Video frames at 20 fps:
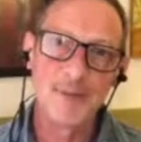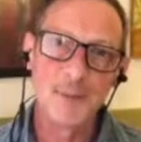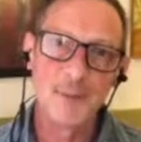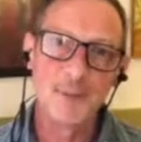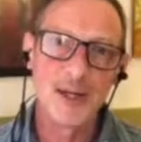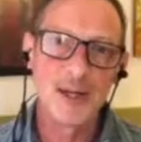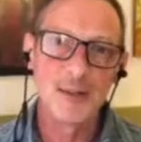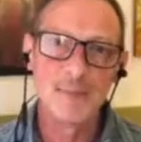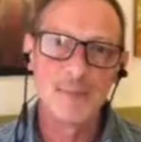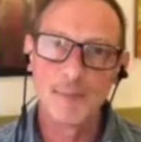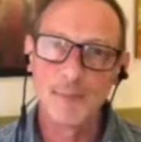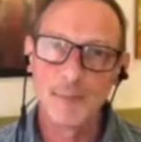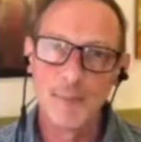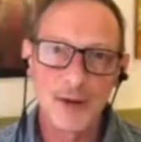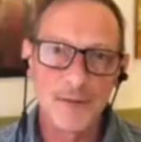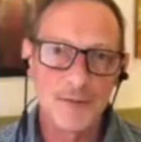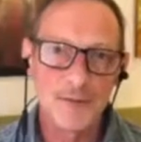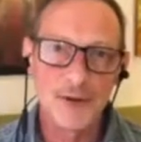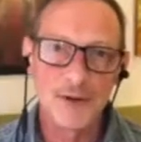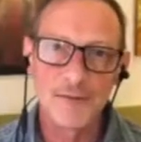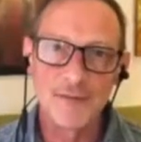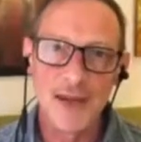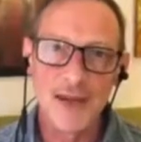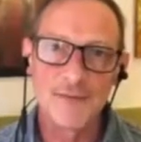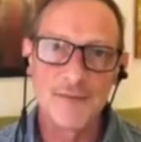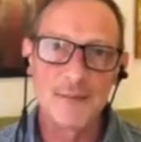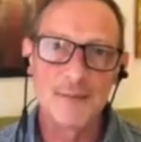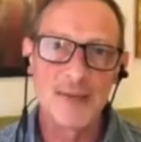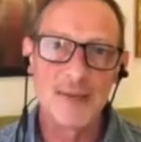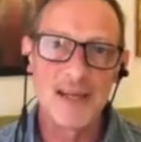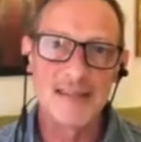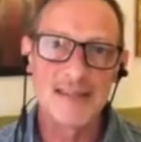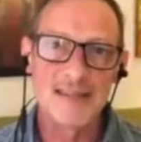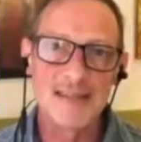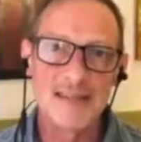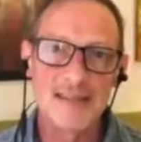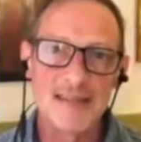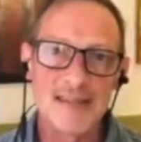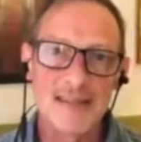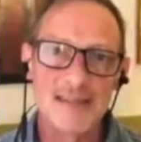read one of your favorite
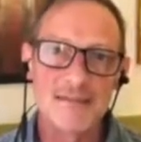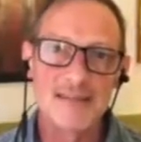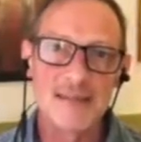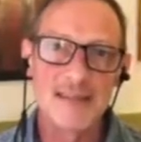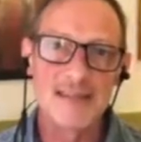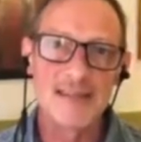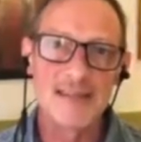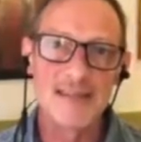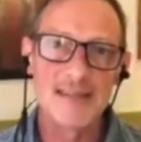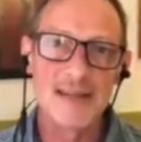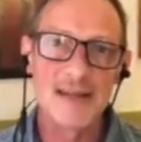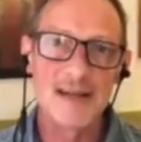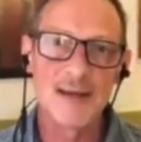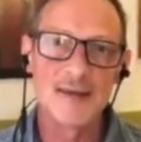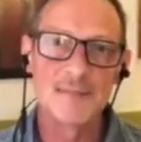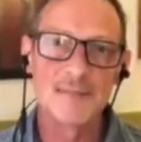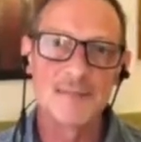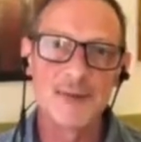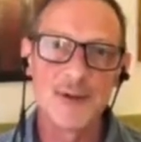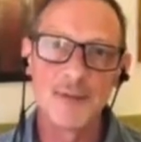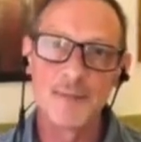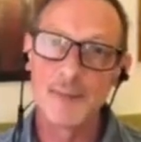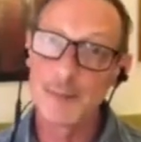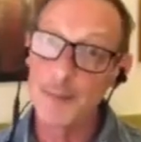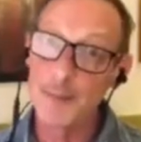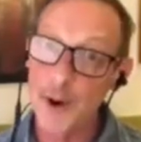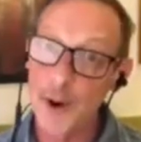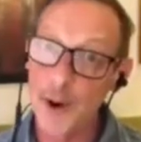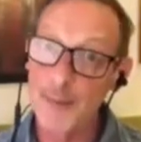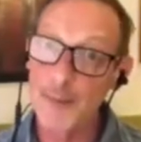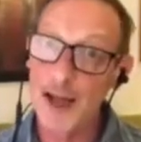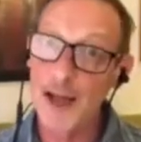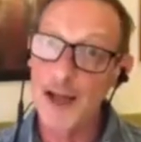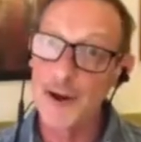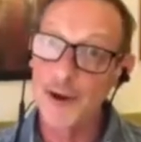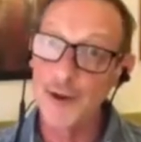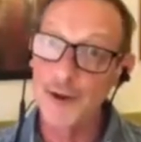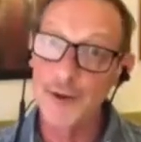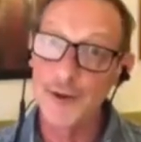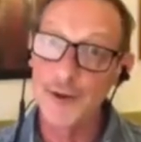pieces, if it's the poem I
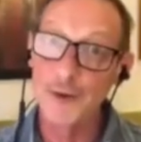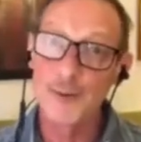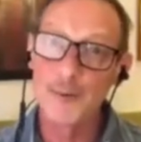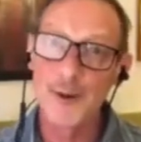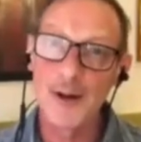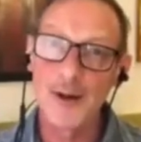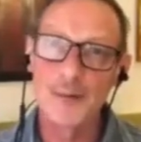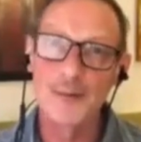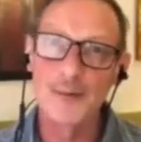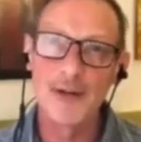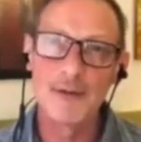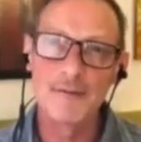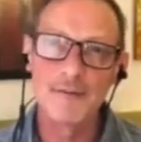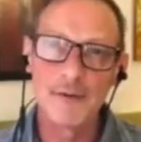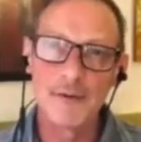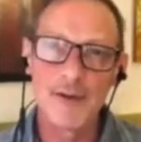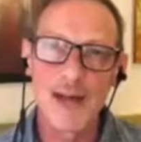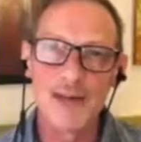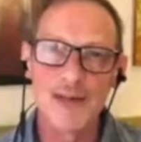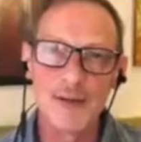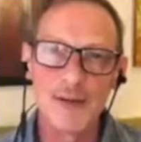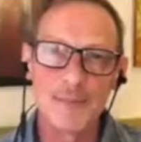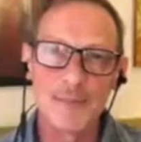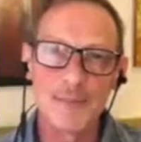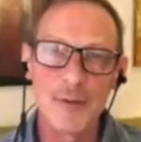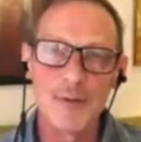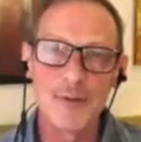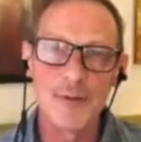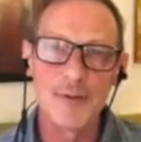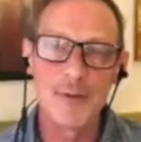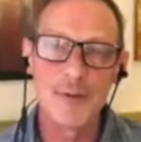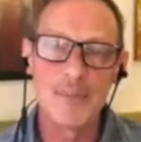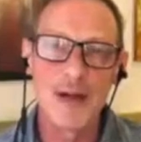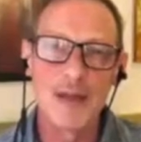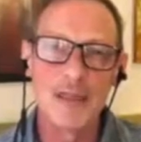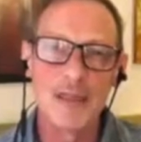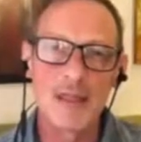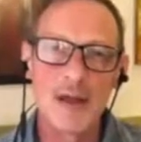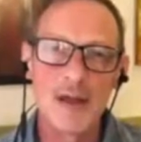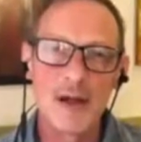heard you read for National Poetry
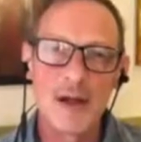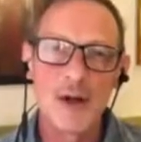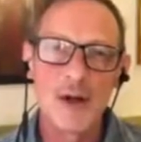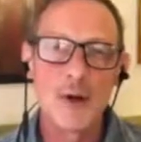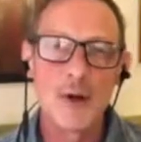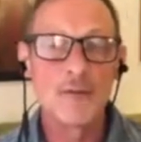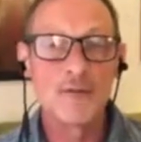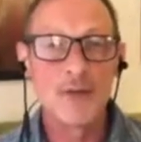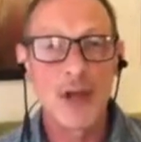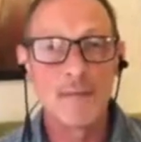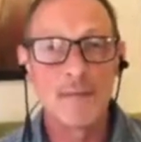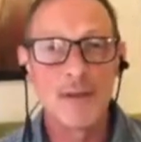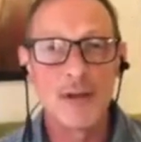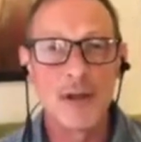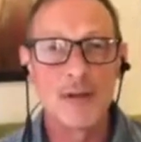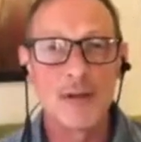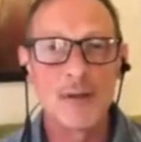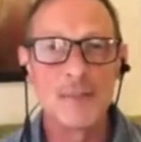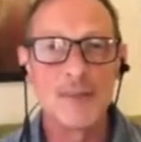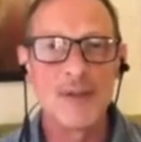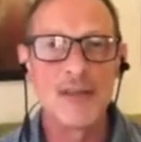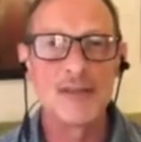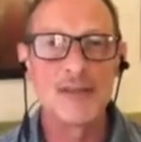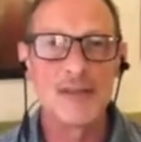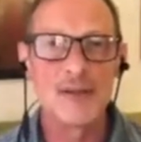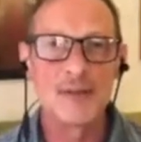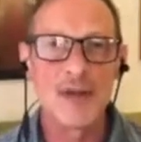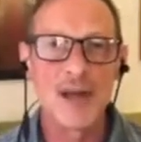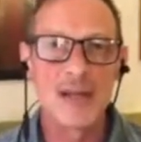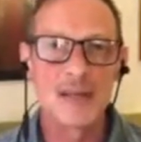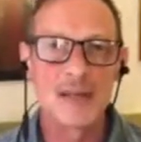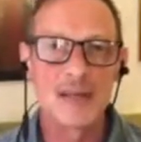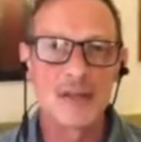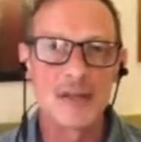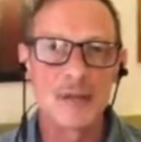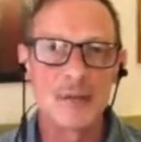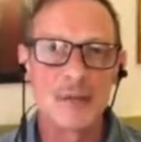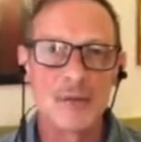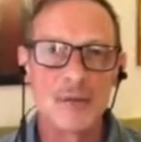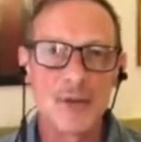Month, or if you have another piece you'd like
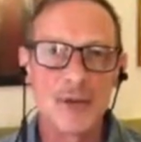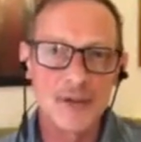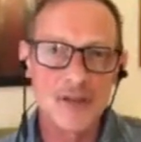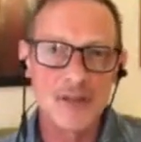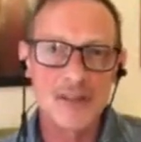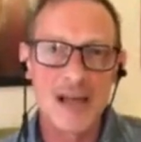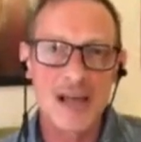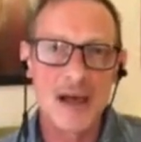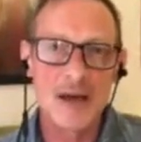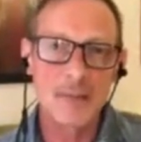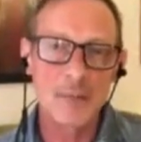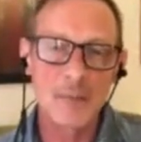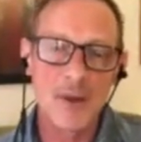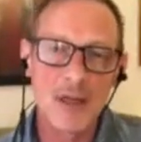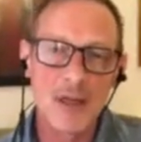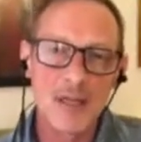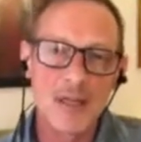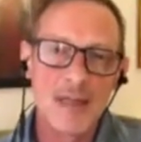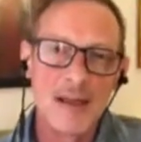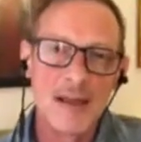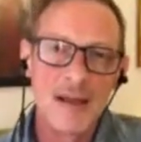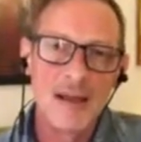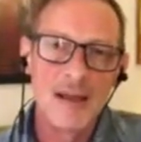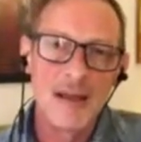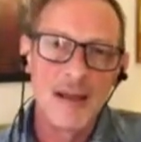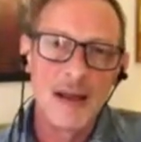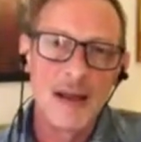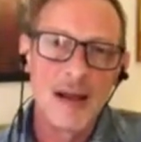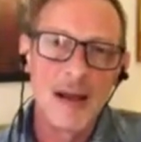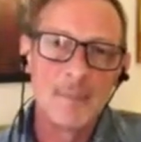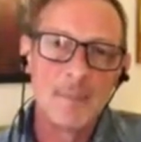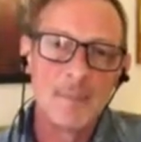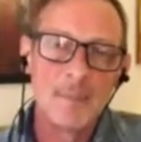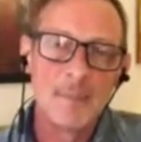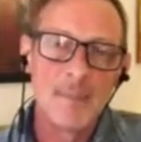to close us out with. I